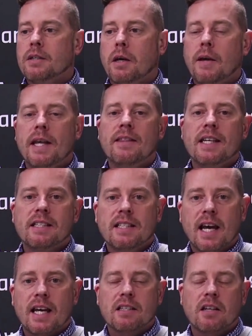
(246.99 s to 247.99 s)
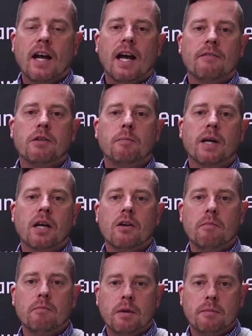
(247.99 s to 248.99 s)
So in this test, I have to pick
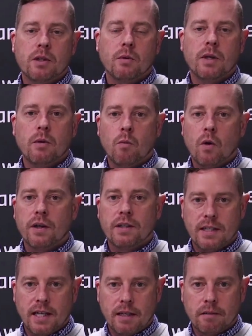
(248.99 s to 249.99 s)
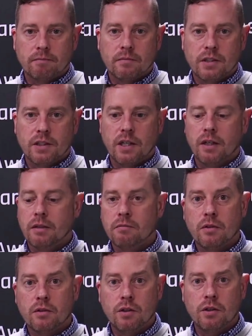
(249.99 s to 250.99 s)
a number between 1 and 10,
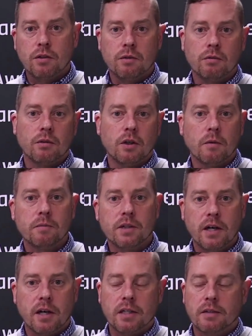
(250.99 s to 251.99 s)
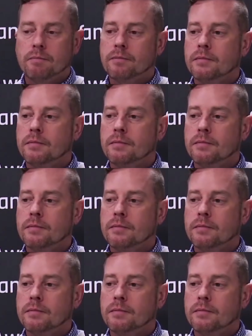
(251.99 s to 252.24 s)
so 2 up to 9.